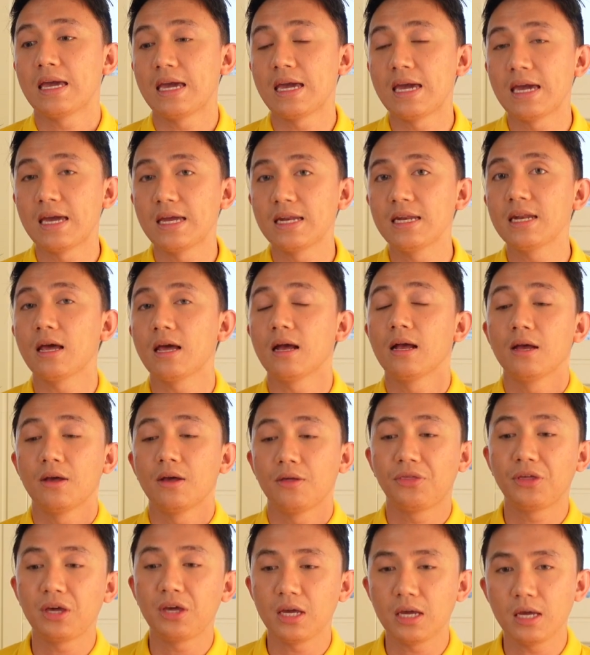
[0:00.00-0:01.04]
in
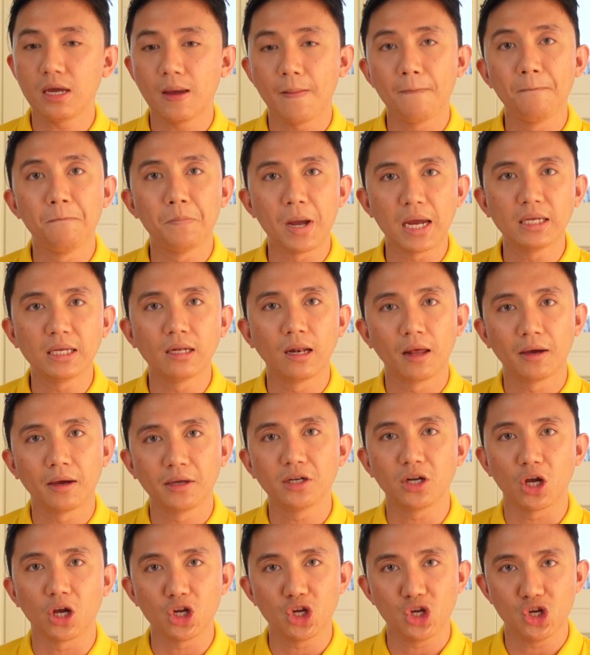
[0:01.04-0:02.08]
the
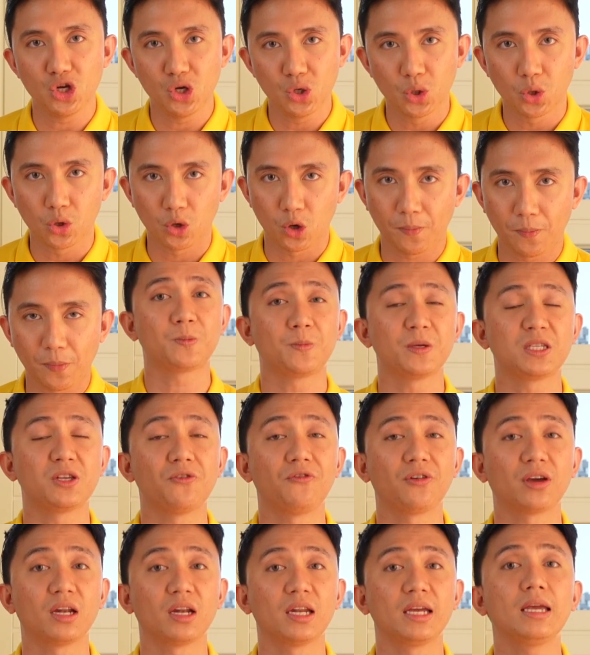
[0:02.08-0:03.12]
mainland Europe,
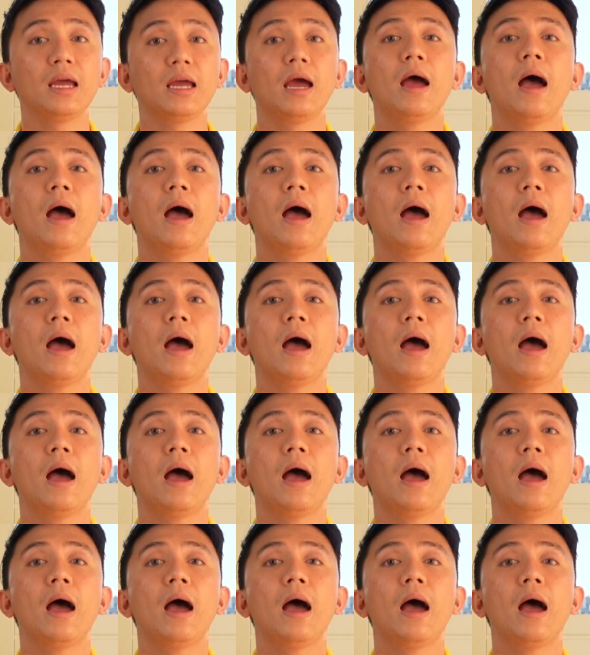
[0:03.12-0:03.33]
specifically